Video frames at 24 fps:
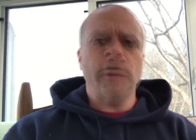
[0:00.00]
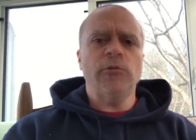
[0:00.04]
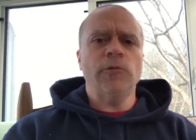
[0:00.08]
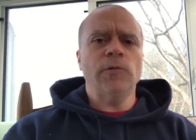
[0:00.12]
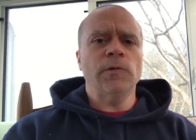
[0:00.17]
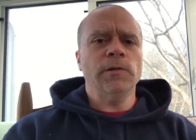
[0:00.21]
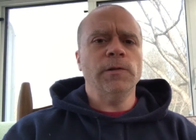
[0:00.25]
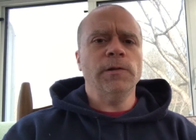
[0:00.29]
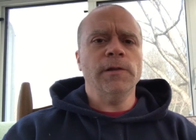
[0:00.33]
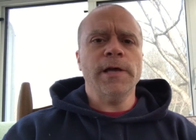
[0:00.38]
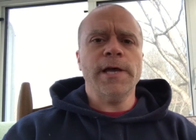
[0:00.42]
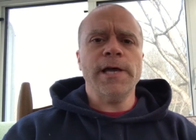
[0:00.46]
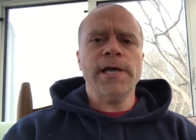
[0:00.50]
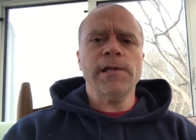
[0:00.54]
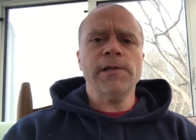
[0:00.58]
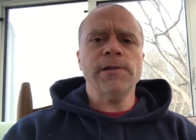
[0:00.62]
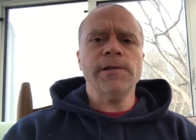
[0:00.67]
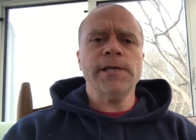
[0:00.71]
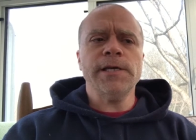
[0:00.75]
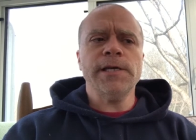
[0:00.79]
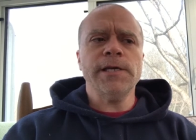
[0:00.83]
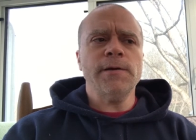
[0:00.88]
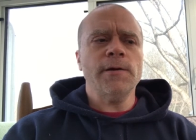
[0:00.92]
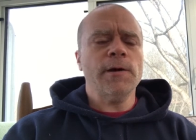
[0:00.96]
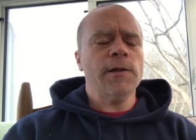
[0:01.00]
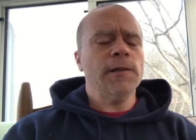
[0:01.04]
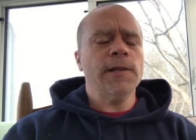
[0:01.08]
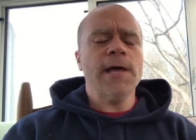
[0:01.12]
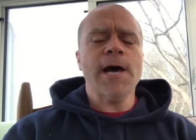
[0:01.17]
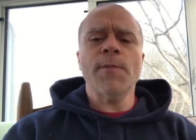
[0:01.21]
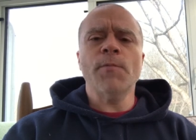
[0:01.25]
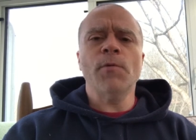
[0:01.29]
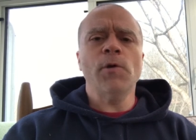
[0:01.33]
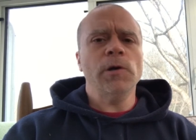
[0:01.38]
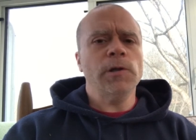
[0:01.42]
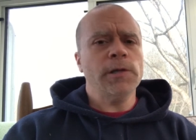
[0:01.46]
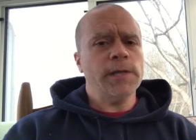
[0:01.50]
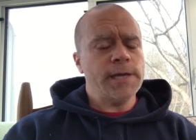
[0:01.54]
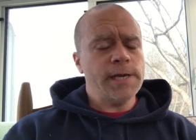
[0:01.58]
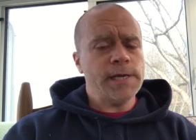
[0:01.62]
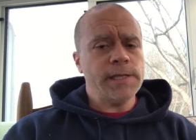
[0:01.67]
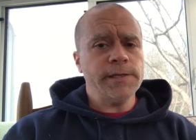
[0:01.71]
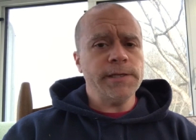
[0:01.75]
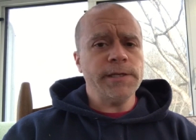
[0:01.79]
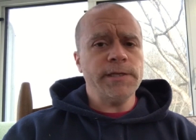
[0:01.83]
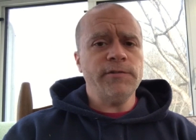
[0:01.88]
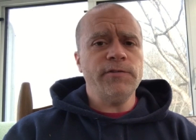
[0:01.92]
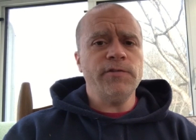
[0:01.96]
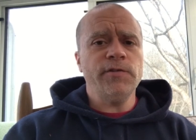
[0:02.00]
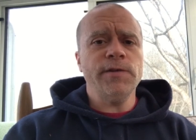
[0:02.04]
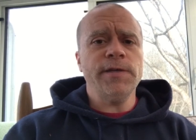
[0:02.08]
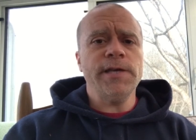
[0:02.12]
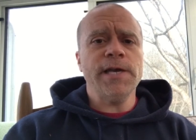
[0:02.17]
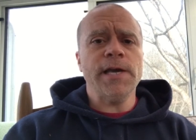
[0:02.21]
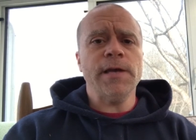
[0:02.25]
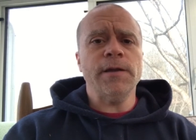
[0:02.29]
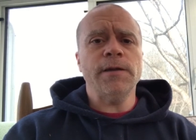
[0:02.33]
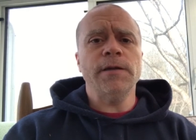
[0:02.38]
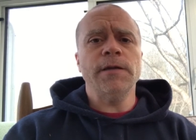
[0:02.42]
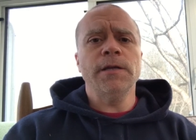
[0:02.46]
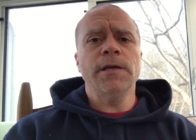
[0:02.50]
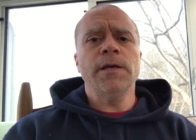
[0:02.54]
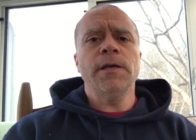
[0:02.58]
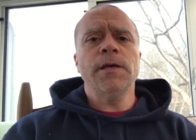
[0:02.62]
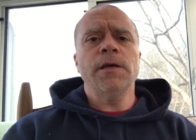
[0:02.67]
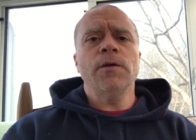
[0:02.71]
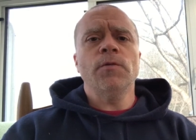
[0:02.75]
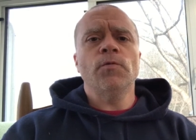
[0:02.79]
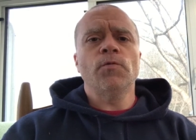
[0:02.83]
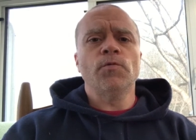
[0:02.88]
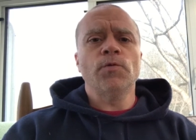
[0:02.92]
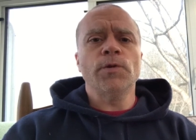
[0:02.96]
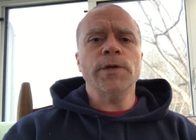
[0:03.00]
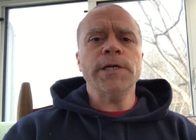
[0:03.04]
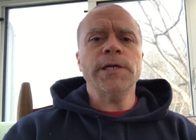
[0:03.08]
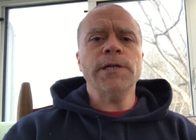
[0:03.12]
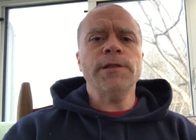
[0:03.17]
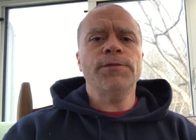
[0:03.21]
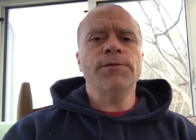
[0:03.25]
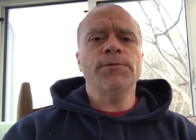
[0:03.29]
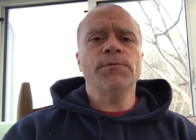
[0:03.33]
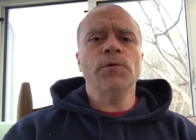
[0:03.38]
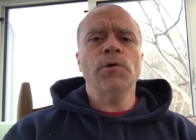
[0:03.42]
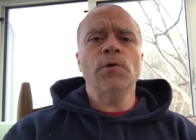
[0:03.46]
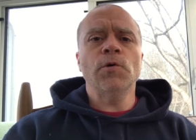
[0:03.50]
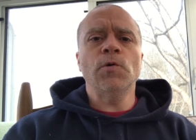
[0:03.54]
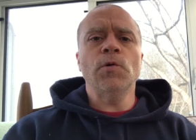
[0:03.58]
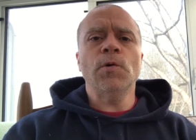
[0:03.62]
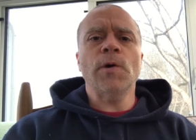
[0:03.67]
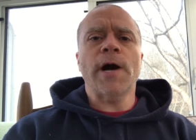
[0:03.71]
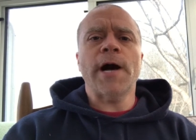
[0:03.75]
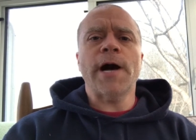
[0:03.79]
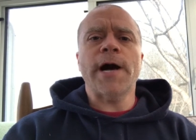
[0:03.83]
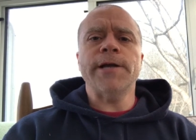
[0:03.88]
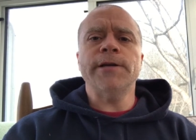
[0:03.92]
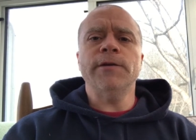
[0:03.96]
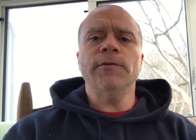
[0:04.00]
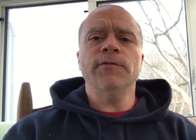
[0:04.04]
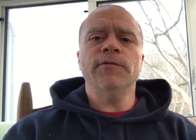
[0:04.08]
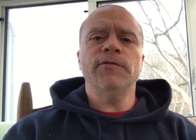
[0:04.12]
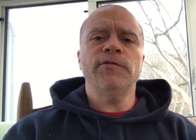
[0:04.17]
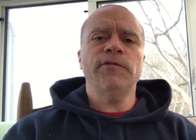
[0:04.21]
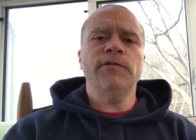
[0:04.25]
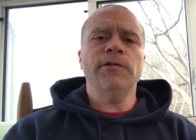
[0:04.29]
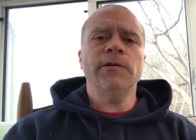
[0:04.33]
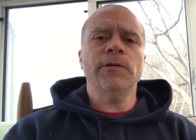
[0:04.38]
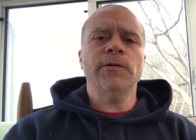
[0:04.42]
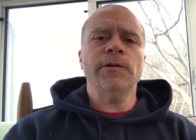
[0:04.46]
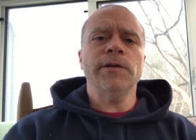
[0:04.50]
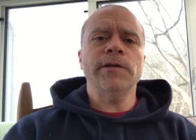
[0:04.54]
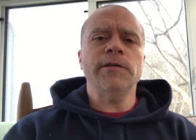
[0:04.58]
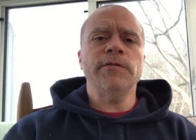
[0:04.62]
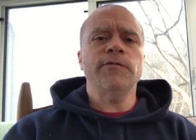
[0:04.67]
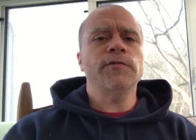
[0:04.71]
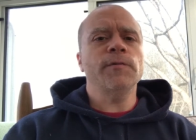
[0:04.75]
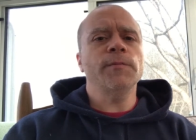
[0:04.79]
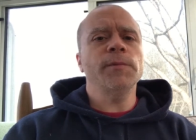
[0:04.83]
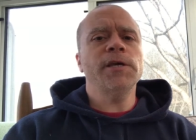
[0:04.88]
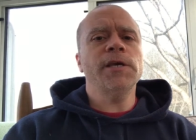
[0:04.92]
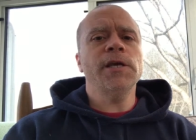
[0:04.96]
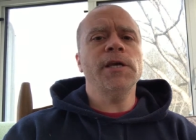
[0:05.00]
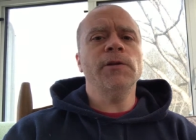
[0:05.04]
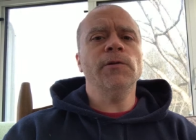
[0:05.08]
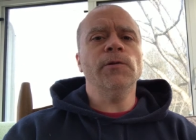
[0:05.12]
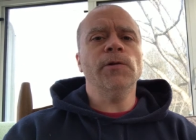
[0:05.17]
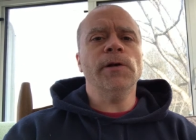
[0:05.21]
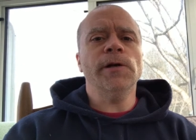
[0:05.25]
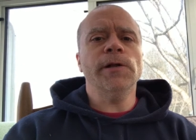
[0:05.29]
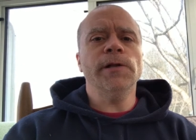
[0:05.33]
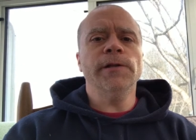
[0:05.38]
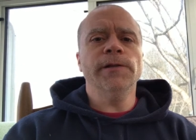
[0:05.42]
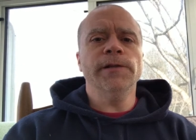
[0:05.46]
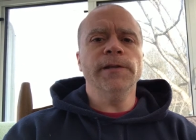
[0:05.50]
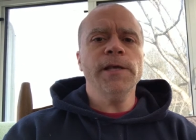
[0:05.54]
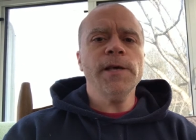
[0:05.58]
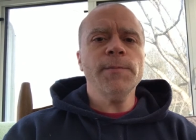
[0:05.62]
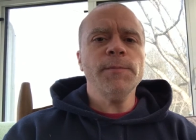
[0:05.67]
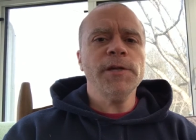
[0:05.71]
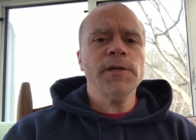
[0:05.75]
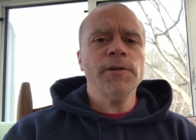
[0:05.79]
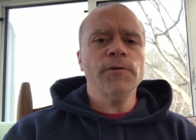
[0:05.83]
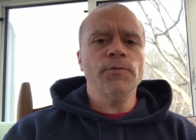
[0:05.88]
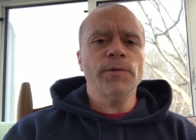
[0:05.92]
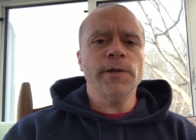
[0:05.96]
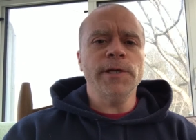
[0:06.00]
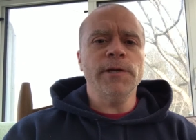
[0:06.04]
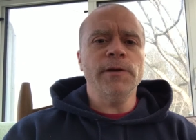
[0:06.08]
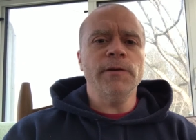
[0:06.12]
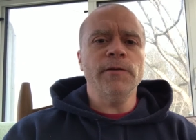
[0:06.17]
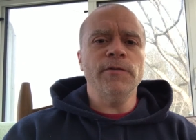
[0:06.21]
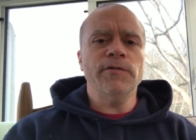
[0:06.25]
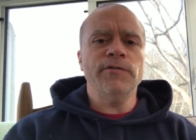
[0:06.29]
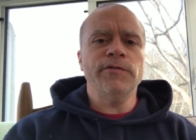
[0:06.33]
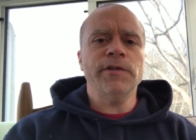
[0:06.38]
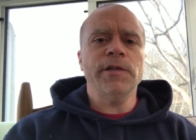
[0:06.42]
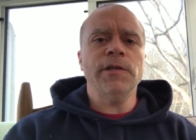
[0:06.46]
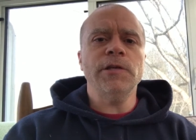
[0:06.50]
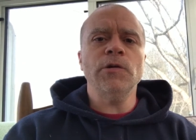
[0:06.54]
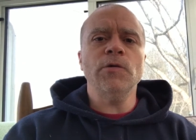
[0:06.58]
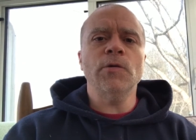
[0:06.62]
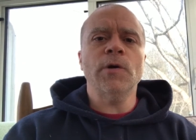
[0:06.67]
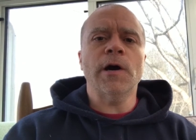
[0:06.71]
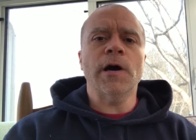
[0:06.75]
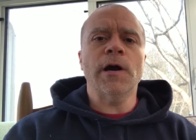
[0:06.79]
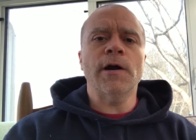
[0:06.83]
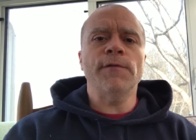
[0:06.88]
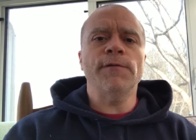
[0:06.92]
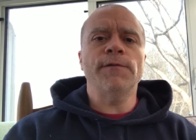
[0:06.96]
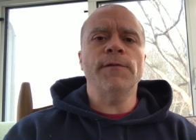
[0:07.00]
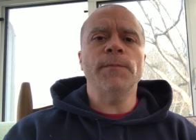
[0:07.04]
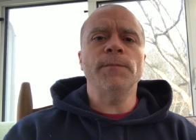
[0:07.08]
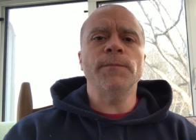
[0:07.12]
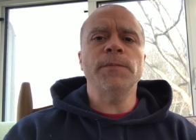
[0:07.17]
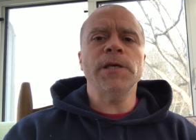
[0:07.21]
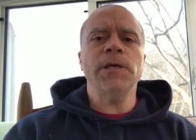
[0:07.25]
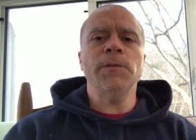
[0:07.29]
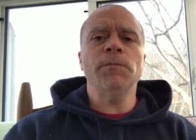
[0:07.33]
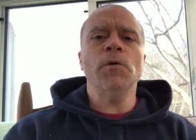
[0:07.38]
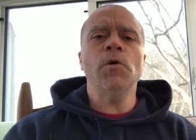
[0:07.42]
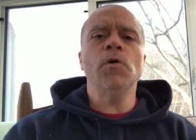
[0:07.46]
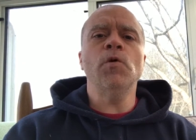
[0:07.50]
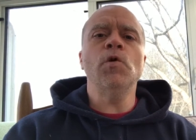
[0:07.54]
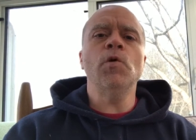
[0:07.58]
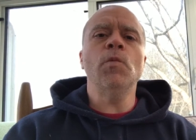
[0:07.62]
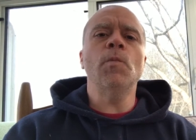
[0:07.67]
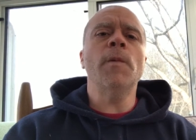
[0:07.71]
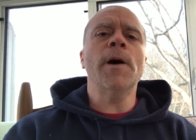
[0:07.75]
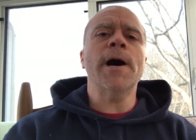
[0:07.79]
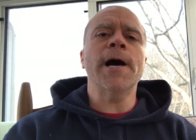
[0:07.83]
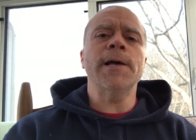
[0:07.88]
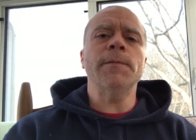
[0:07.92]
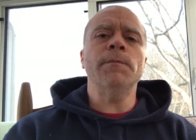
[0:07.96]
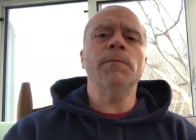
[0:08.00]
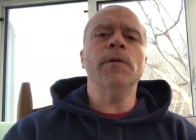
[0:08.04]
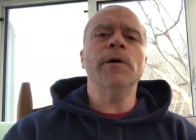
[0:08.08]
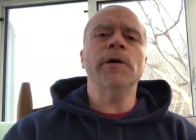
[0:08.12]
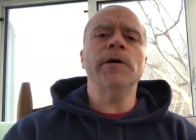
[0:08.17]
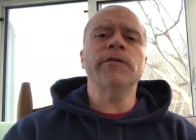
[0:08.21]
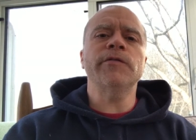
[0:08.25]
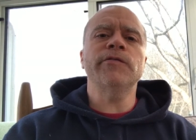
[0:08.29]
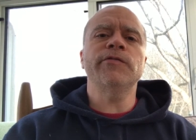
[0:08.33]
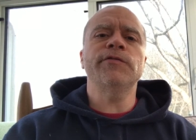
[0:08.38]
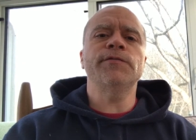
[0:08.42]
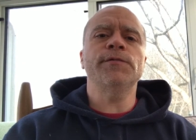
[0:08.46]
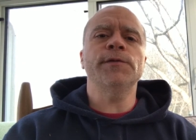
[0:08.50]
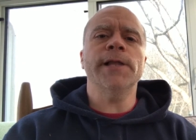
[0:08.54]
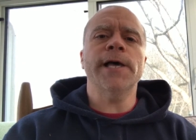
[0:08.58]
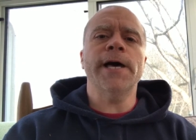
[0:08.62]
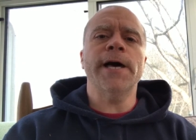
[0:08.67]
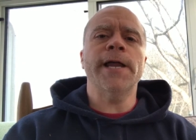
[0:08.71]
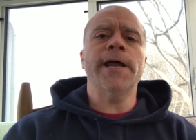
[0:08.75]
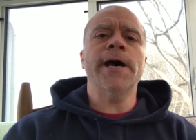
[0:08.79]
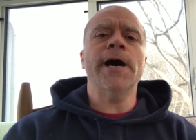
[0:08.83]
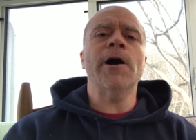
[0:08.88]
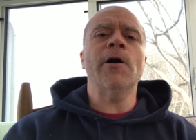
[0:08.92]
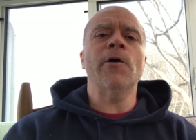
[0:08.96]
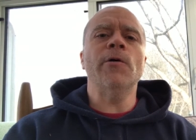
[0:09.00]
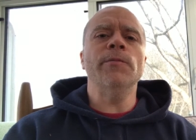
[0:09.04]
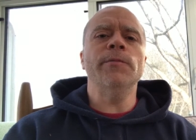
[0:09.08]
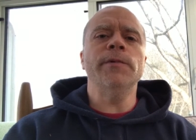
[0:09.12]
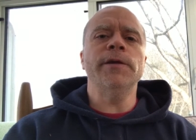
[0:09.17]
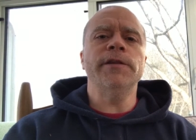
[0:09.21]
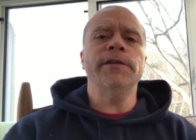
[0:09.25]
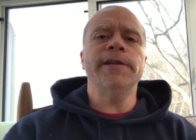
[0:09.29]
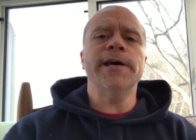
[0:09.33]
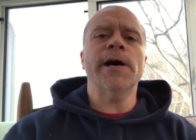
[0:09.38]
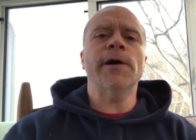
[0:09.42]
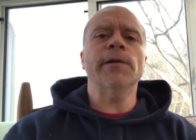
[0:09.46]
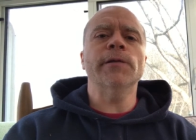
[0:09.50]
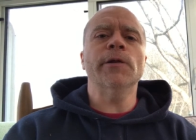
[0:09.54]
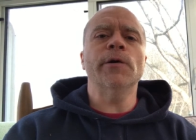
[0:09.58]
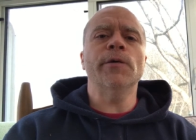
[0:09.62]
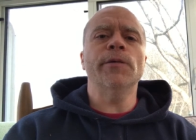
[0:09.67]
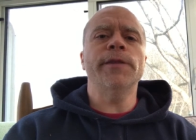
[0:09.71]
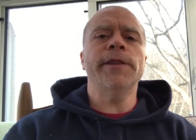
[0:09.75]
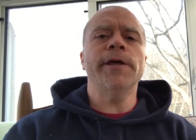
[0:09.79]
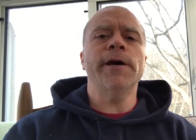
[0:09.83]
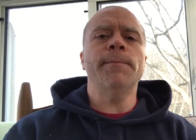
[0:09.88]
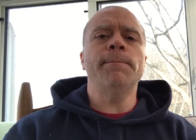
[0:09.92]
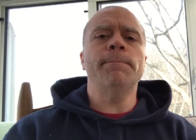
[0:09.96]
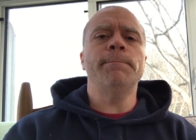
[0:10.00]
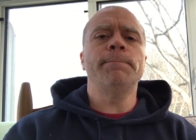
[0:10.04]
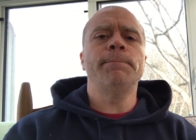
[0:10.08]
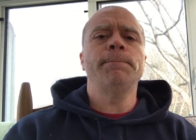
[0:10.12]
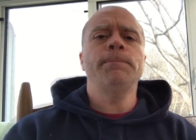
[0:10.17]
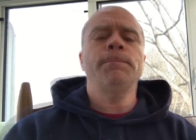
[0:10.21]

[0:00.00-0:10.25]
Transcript: You're a lot more likely to get read through on your series from Kindle Unlimited readers than you are from people who buy books flat out and download them.